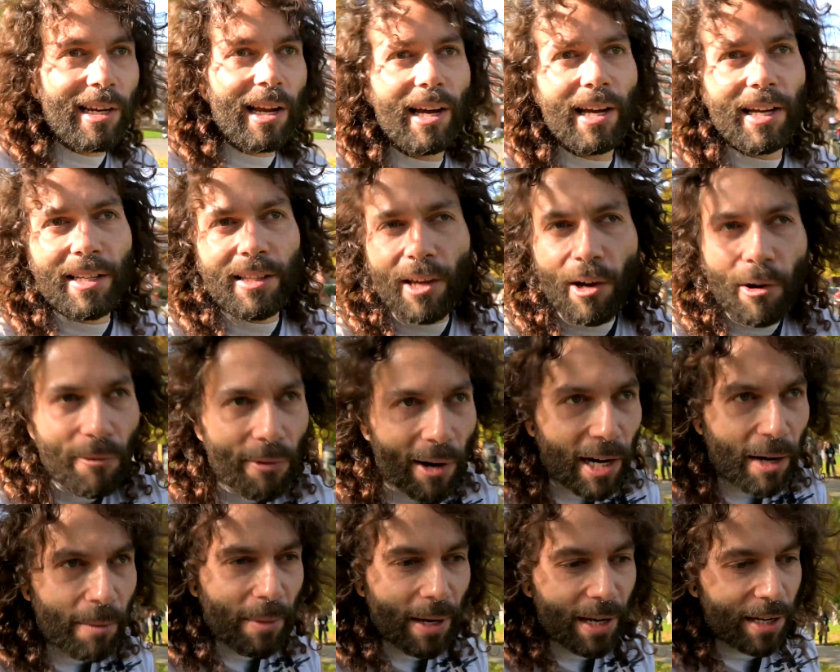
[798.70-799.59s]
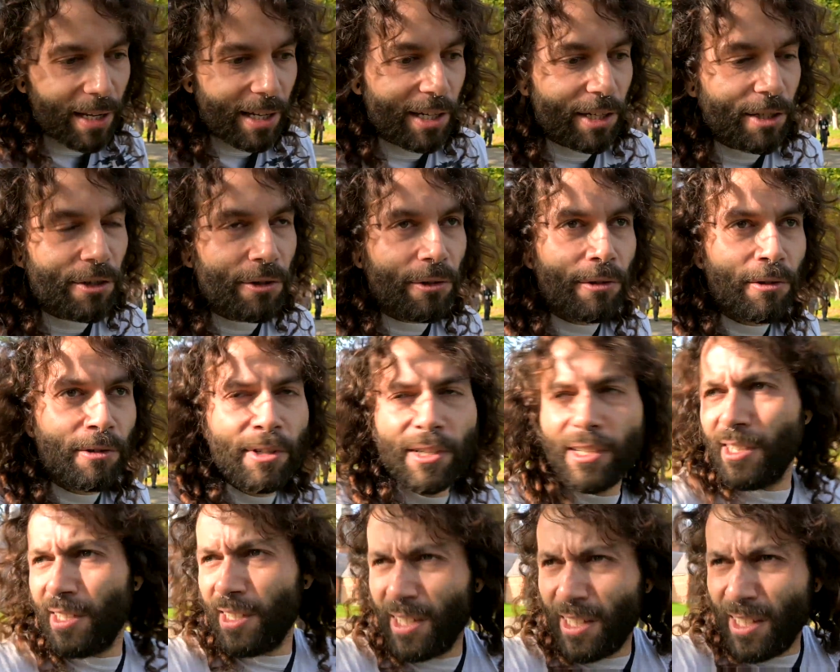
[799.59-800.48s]
don't recommend it at all.
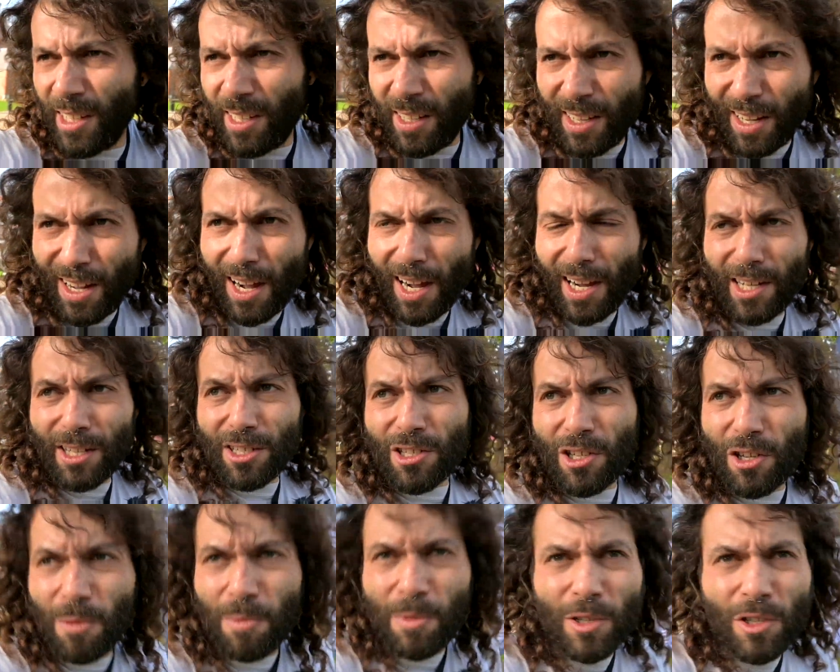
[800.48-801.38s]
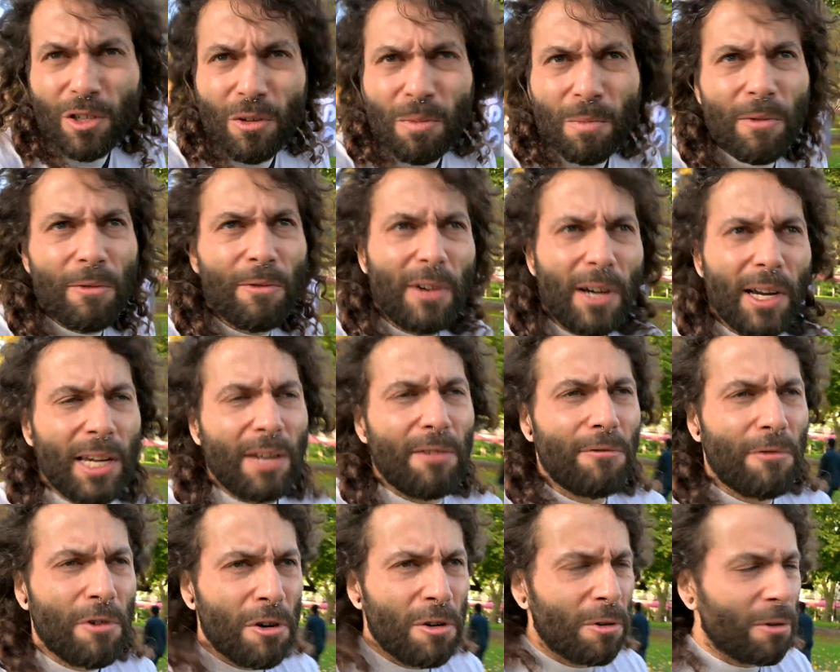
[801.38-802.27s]
The guy is super
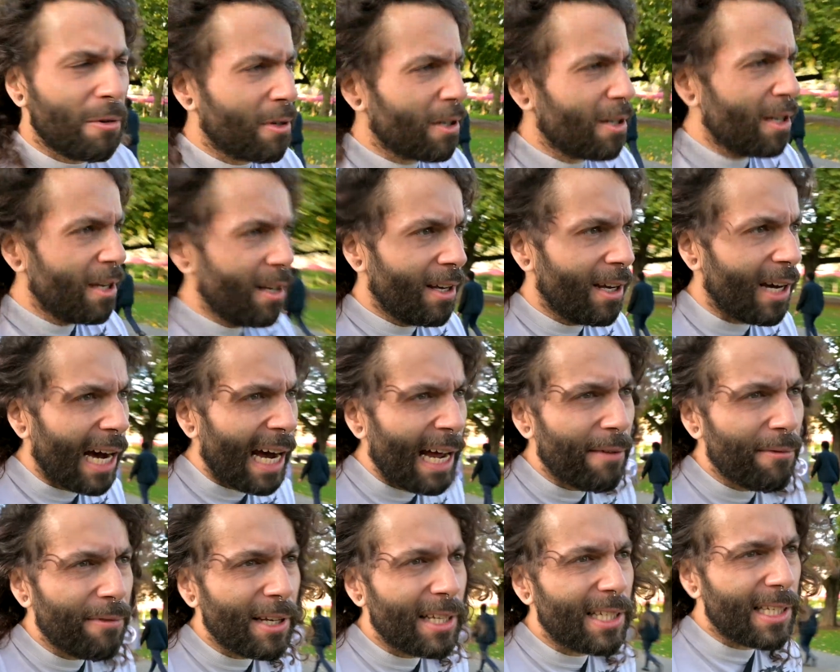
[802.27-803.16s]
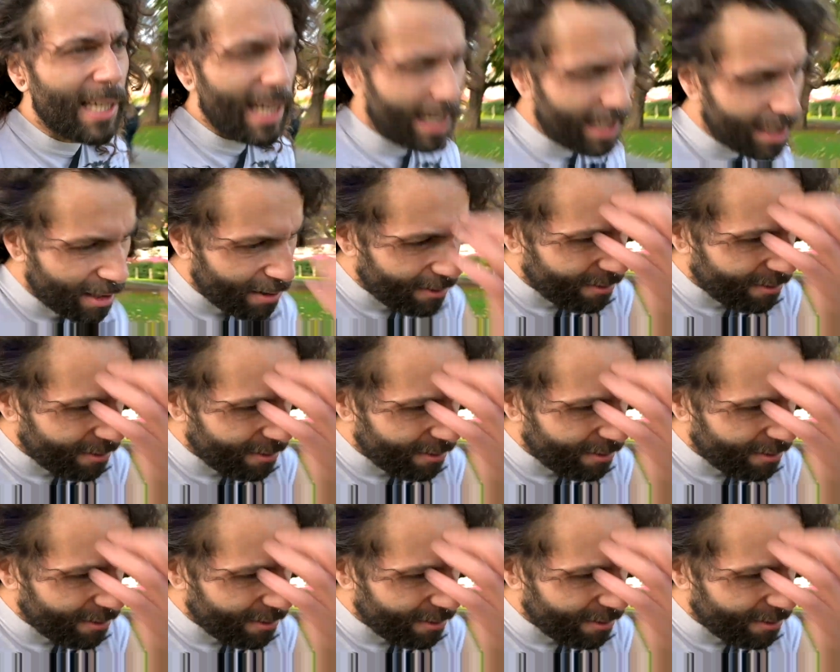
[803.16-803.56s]
fucking rude and thinks he has